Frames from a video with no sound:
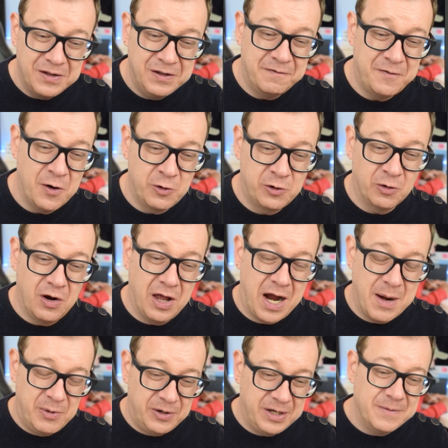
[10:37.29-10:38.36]
the photo
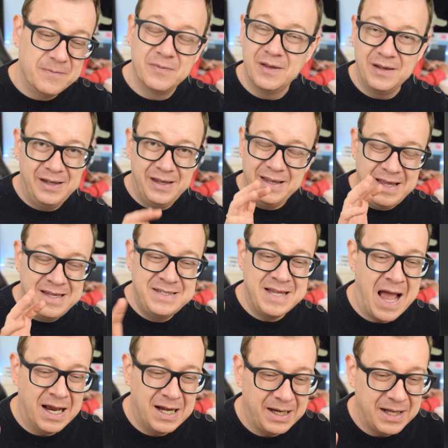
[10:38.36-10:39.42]
library.
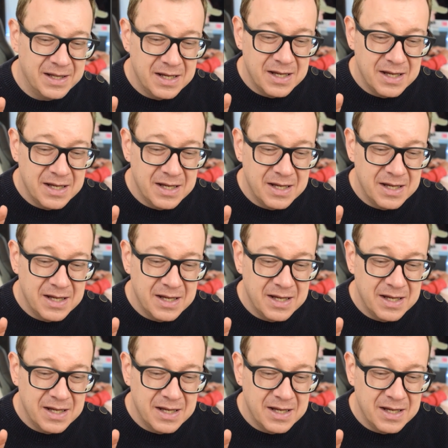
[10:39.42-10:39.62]
Exactly.